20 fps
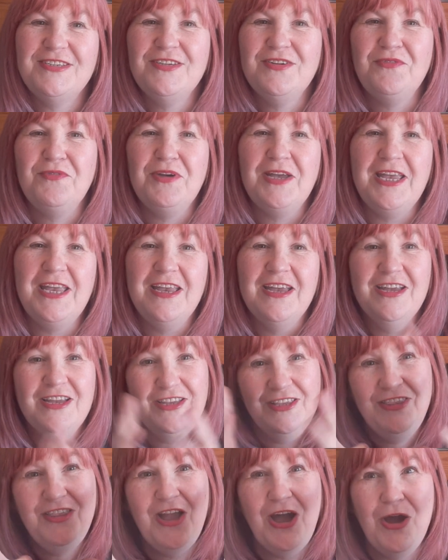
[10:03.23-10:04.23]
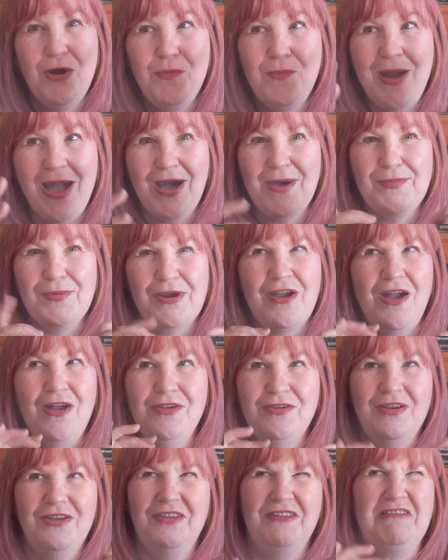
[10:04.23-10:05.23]
that we know well but
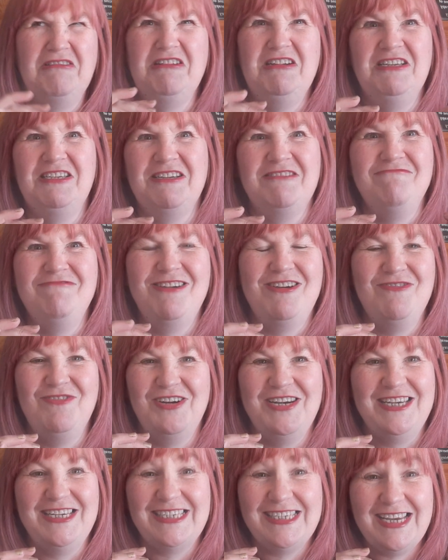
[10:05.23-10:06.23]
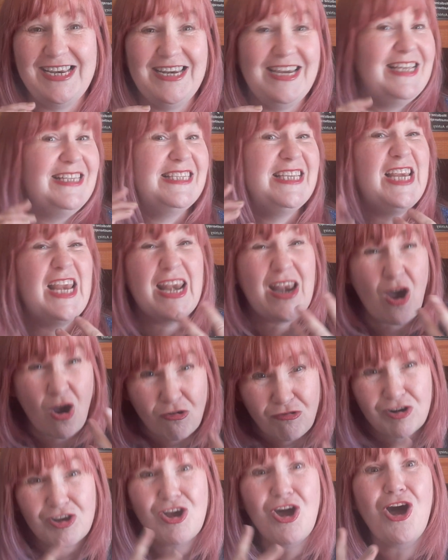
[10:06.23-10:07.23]
can't go, I don't know what it's in. It's in
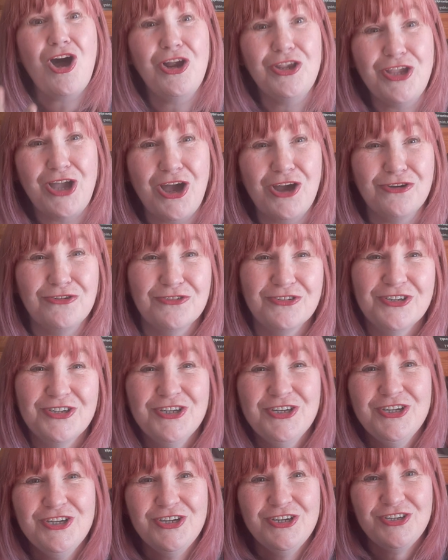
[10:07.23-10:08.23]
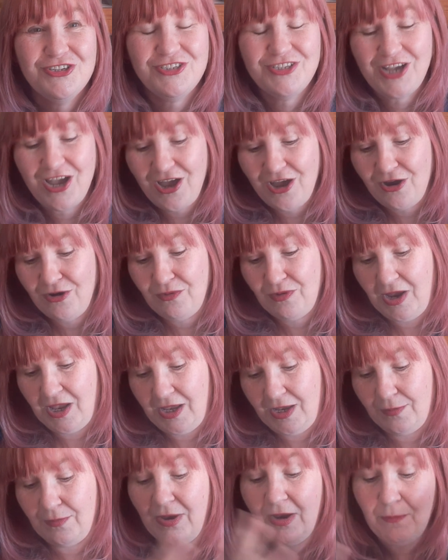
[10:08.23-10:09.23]
oregano. So
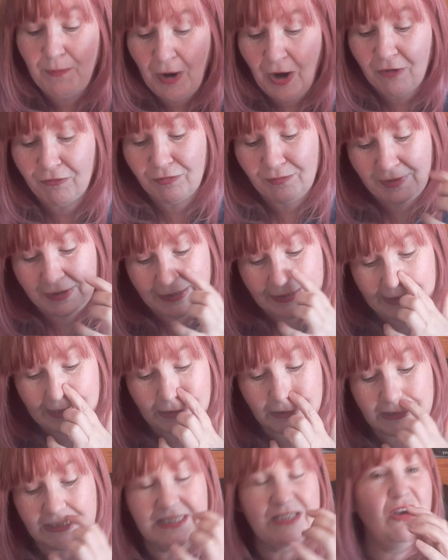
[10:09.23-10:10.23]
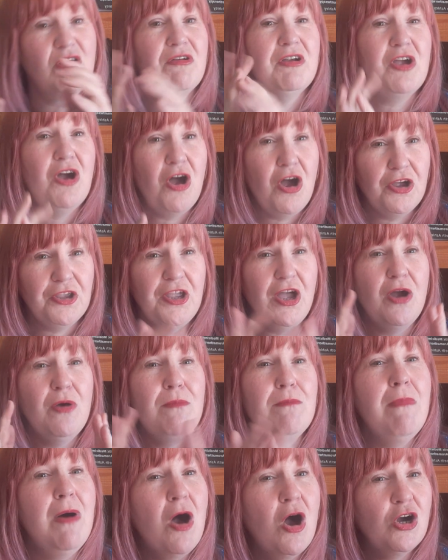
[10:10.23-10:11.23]
apart from anything else, it's oregano,
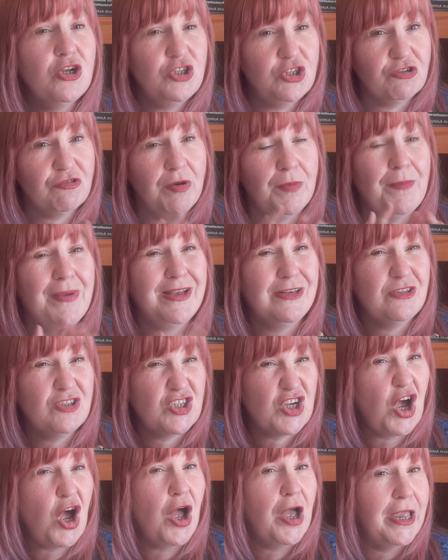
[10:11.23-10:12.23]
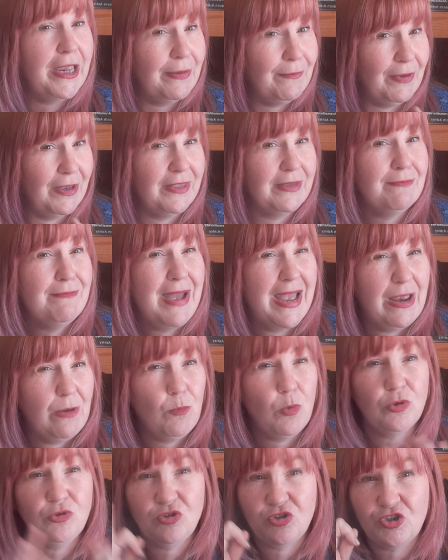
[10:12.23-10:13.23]
marjoram and thyme are the main
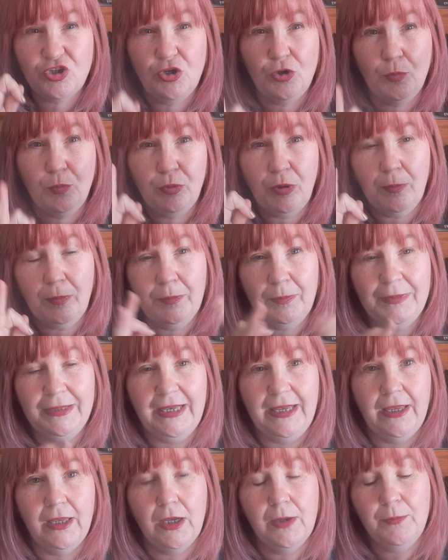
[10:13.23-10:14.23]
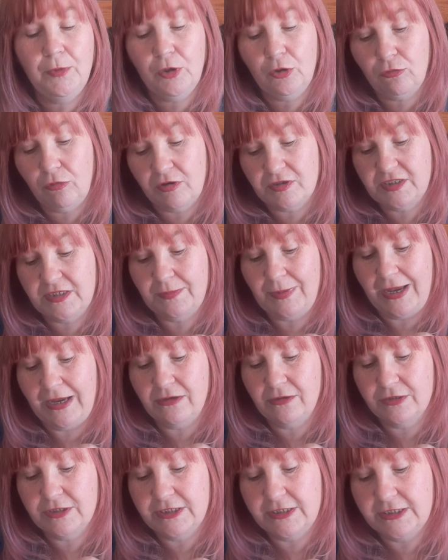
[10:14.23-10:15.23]
ones that you'll probably come across
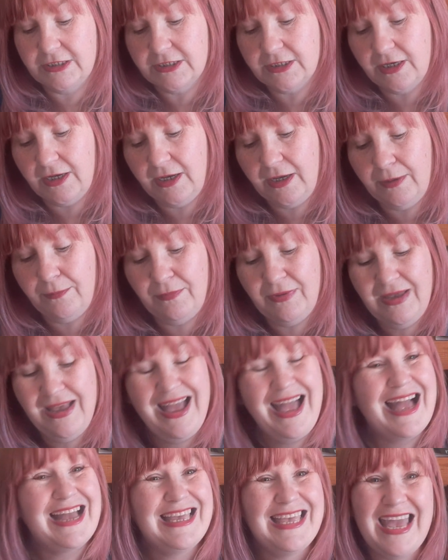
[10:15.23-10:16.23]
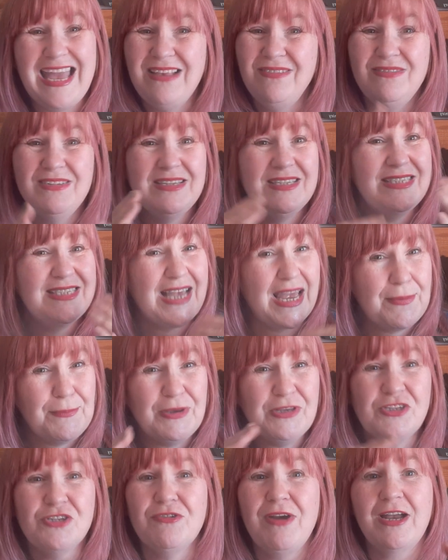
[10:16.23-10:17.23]
about it. Again, same
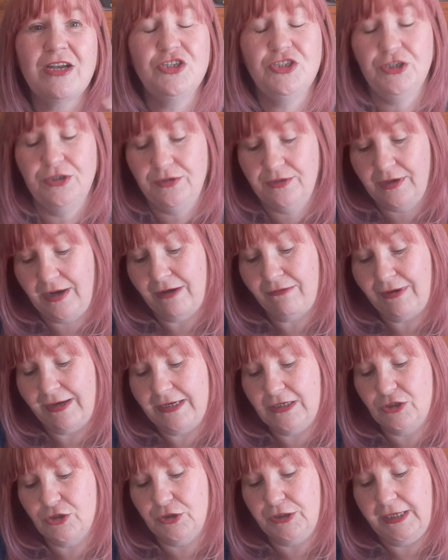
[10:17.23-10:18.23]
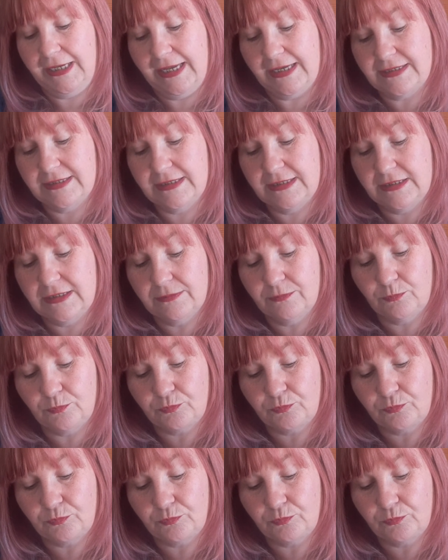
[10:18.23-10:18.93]
interaction, arachidonic acid.